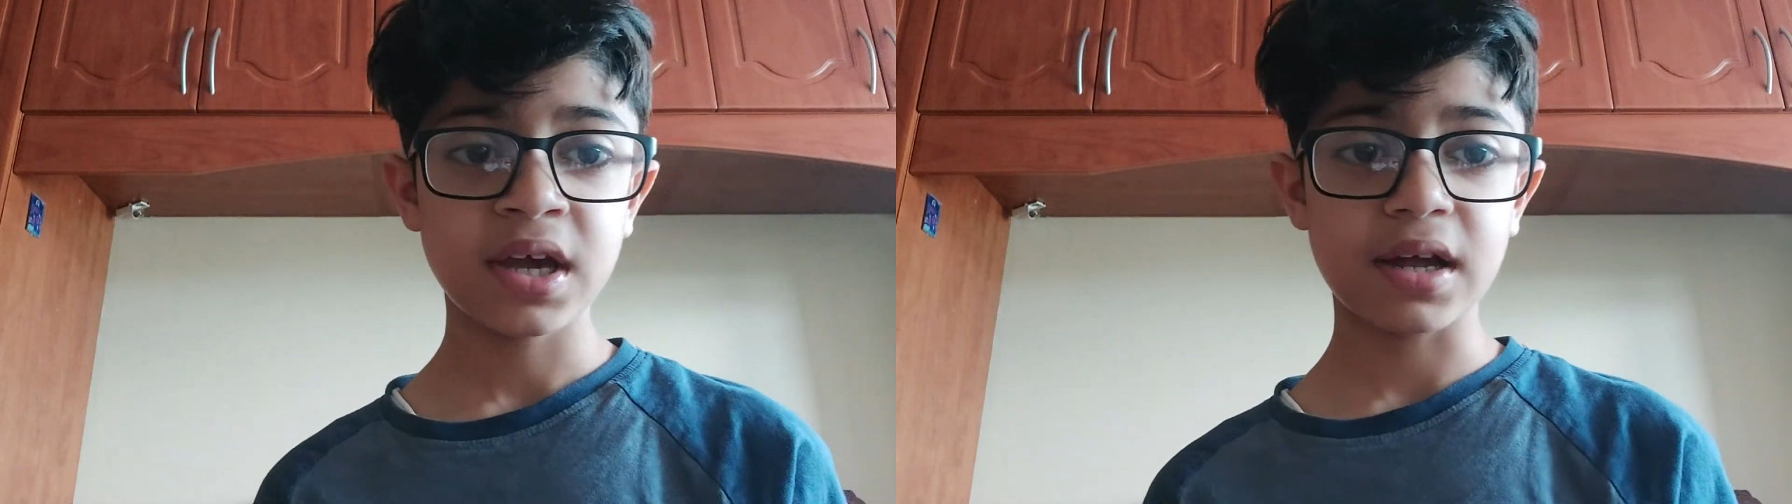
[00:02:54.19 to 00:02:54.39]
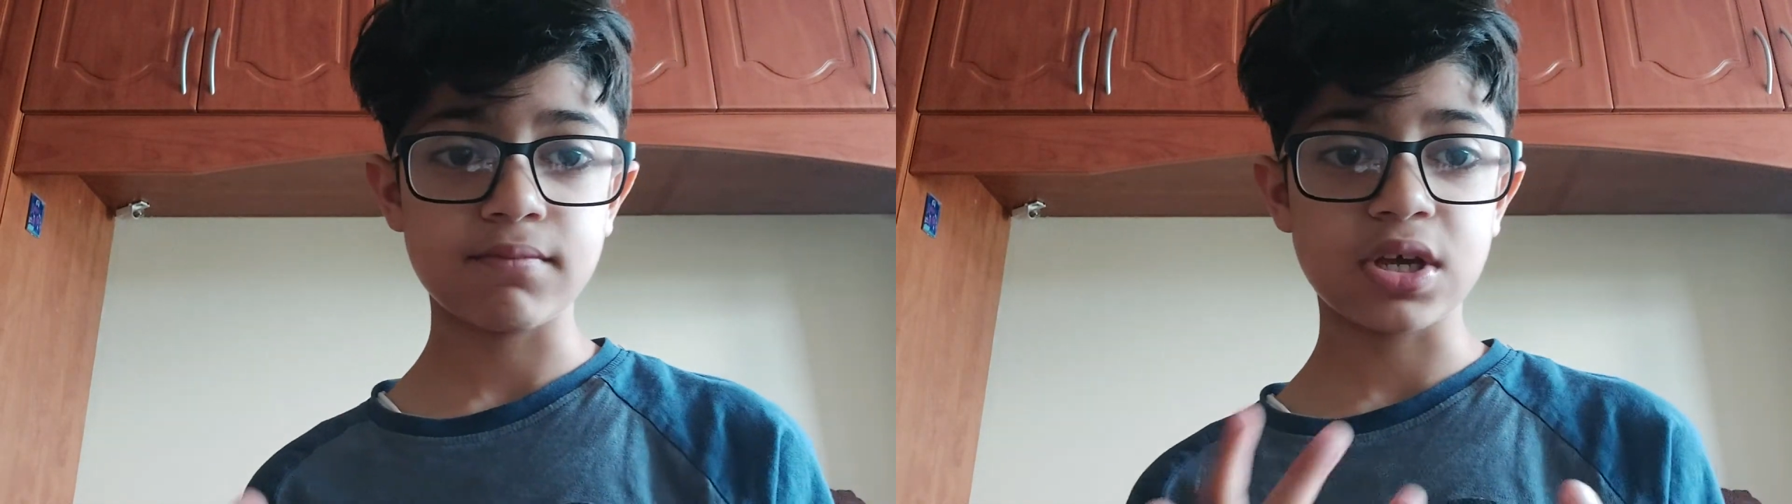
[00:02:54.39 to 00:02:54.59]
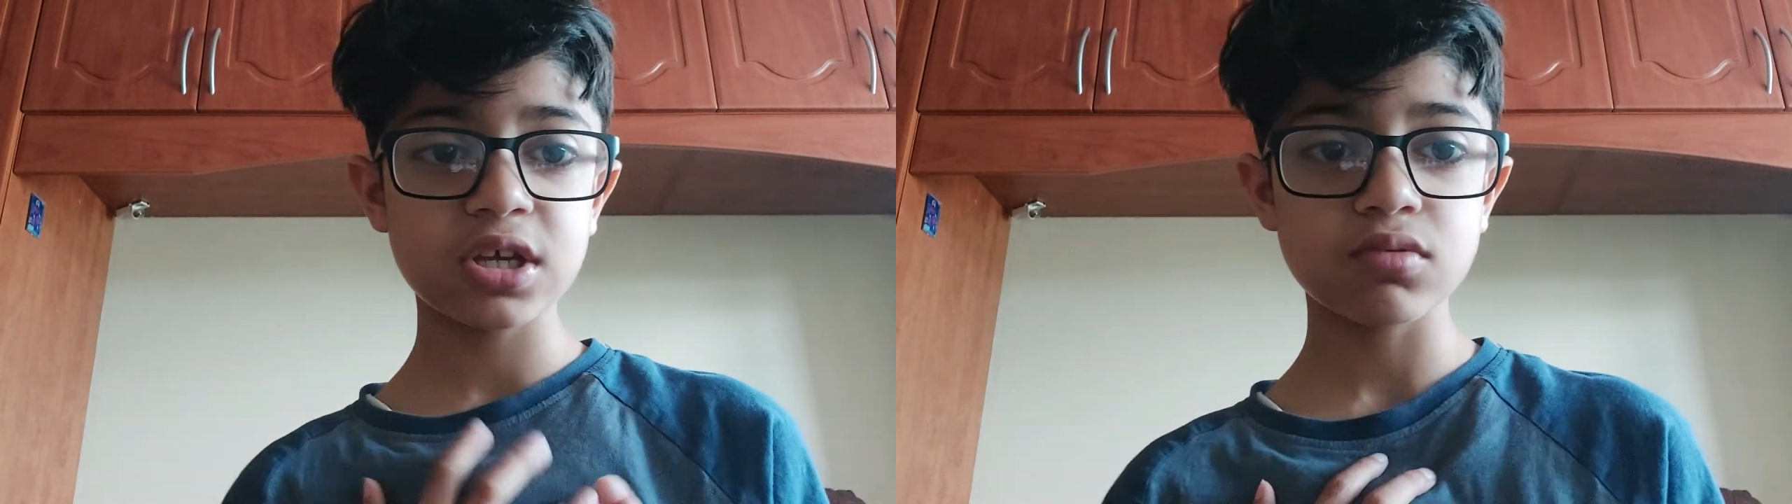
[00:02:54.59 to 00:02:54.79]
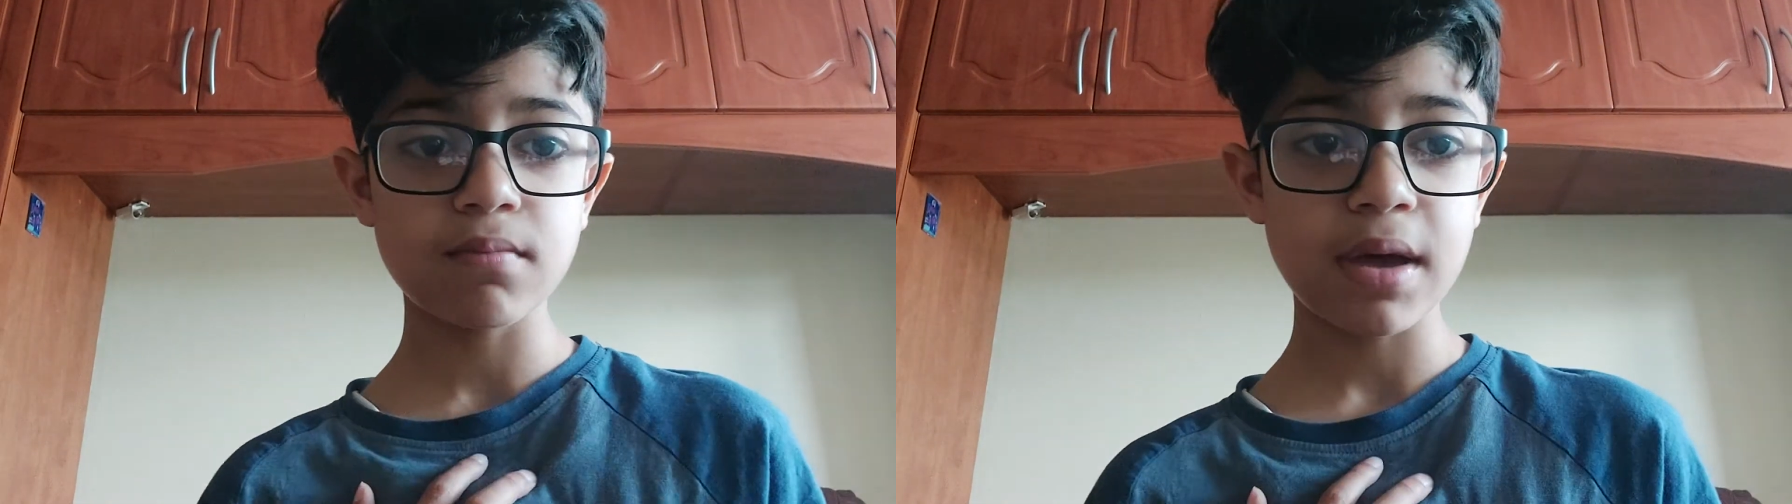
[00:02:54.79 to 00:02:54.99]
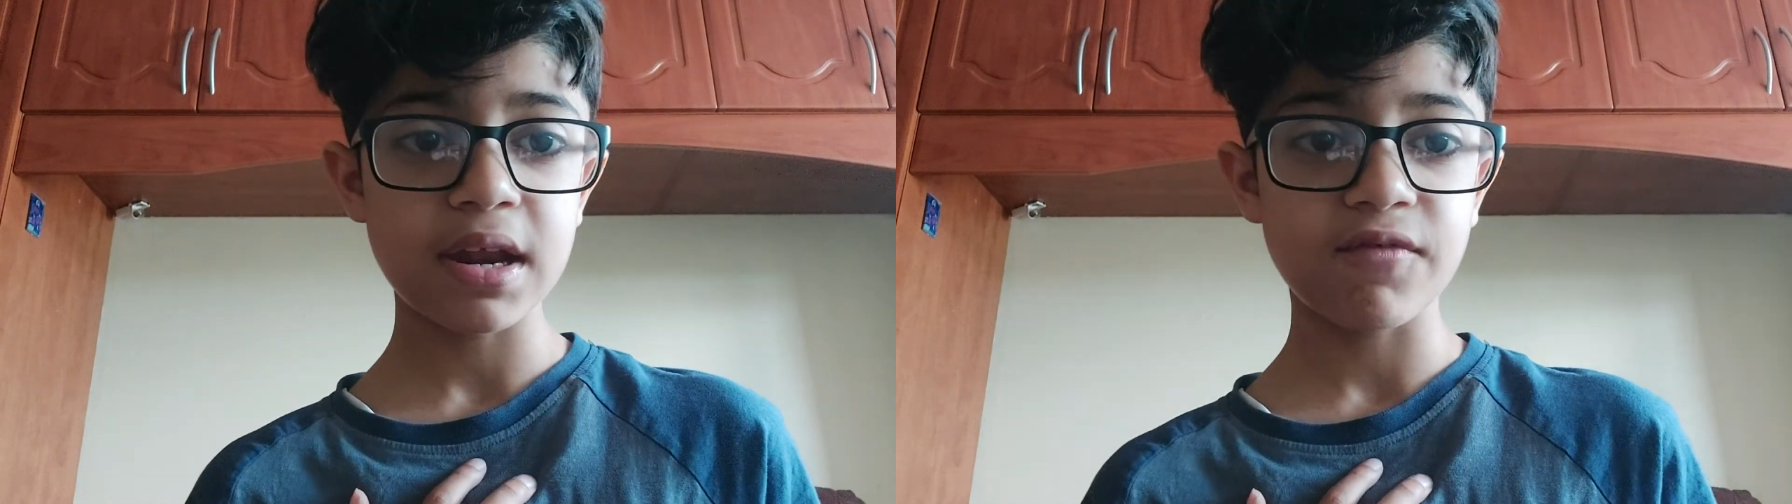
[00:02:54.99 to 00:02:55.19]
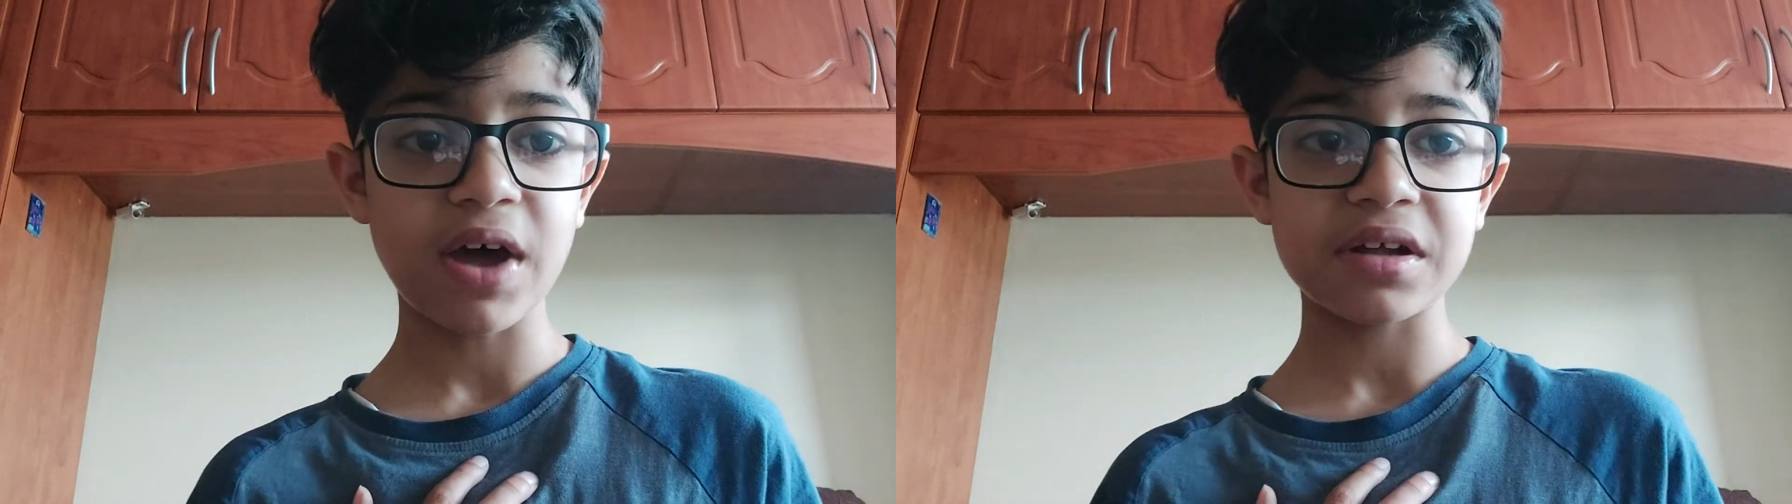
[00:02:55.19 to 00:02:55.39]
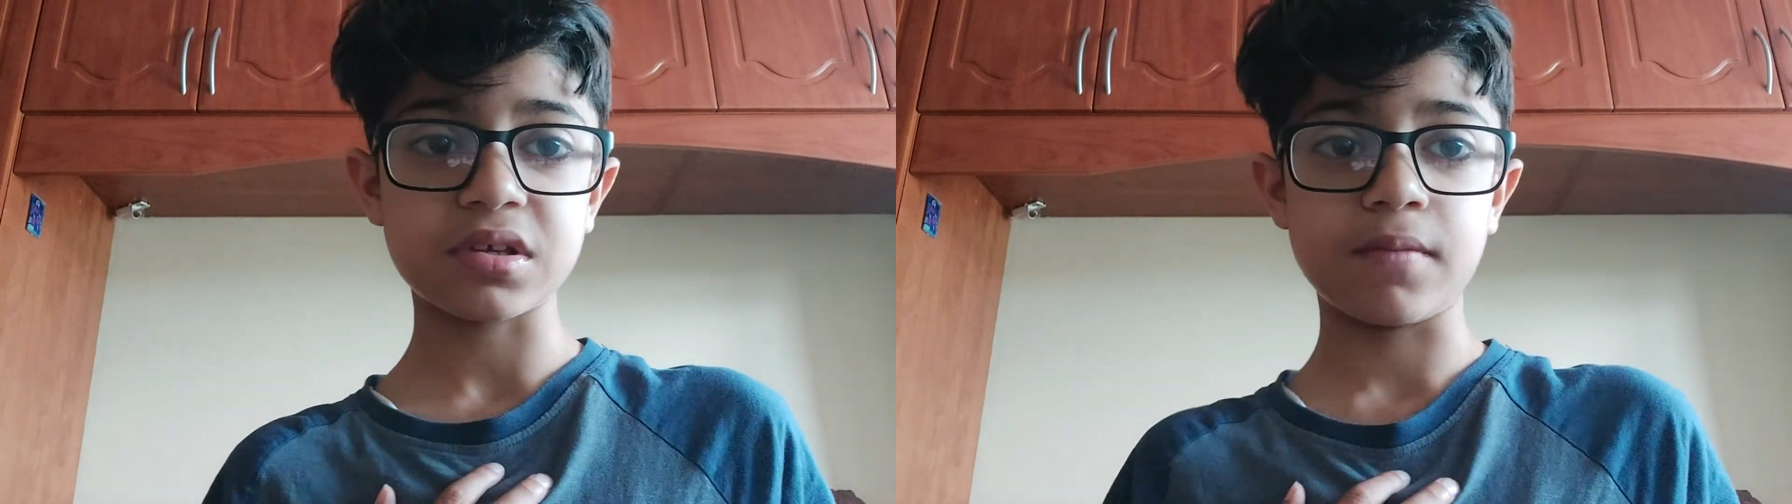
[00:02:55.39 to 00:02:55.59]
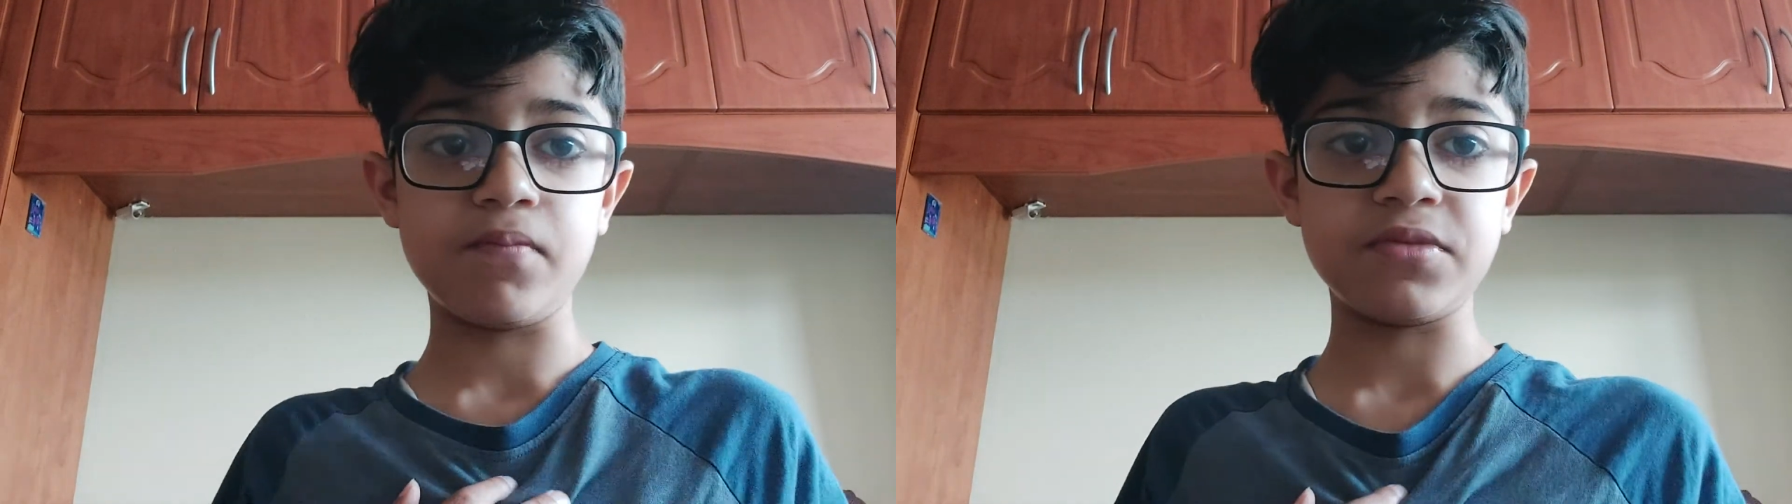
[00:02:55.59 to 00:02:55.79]
and because we're made of
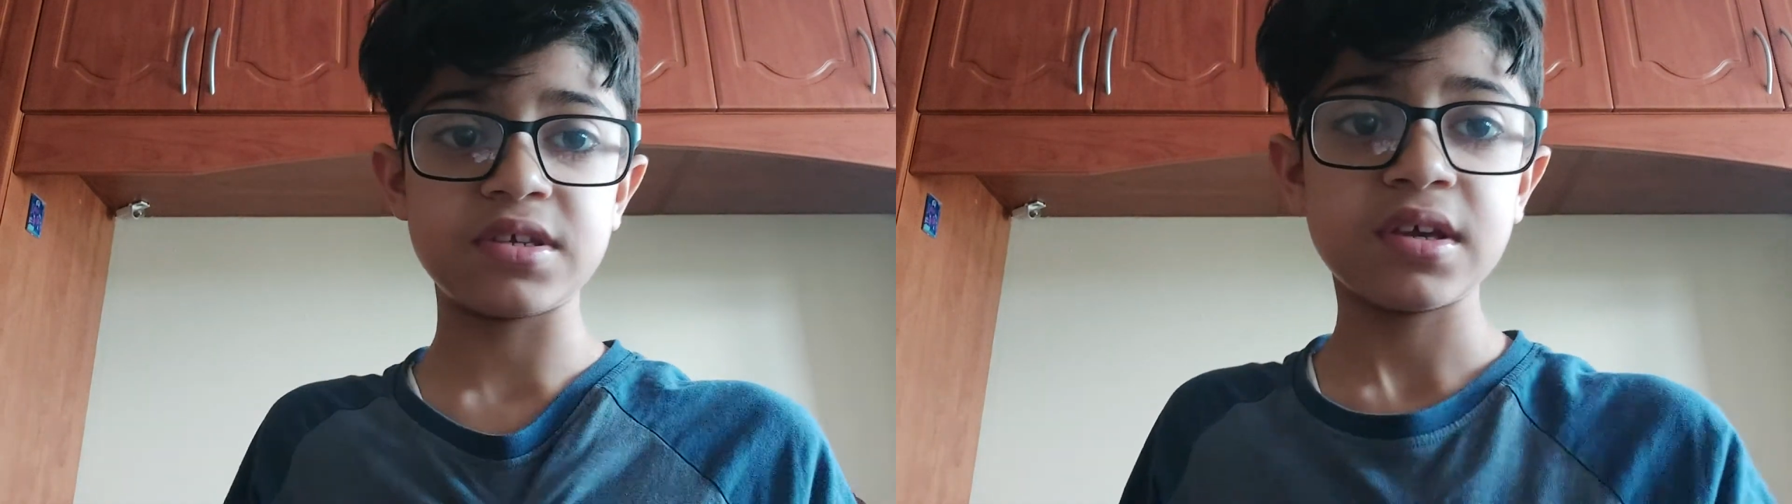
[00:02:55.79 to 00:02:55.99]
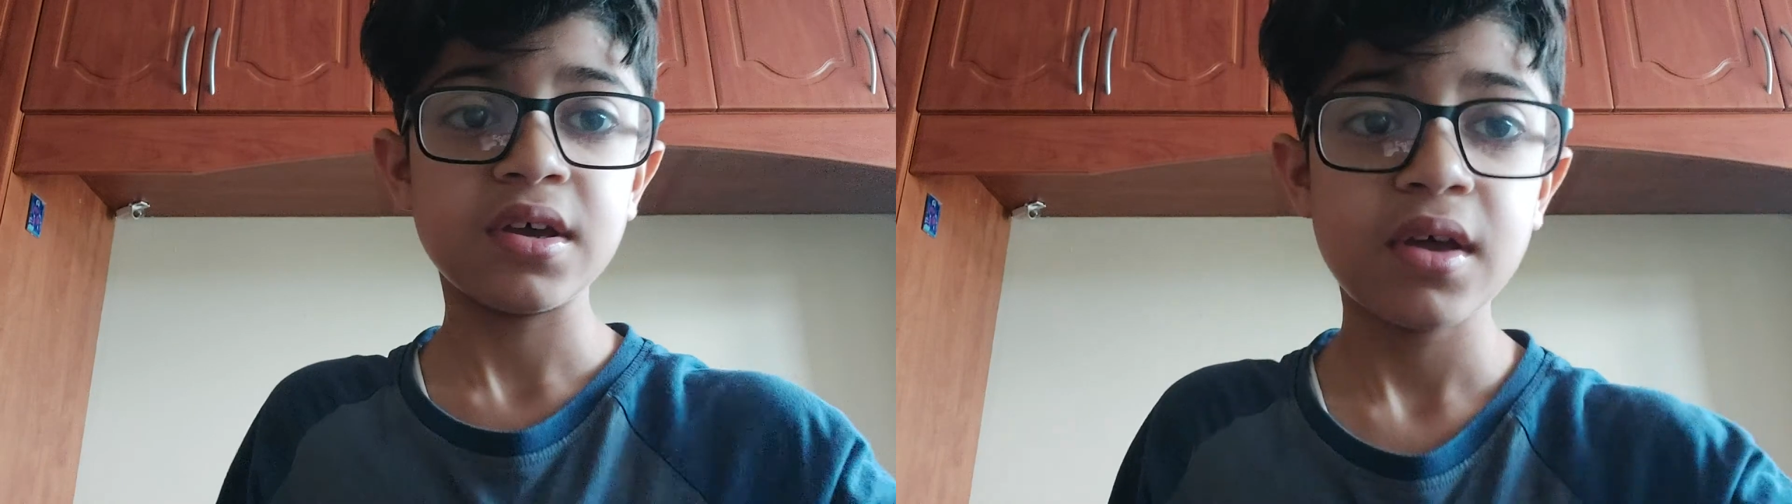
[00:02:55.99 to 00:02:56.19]
atoms,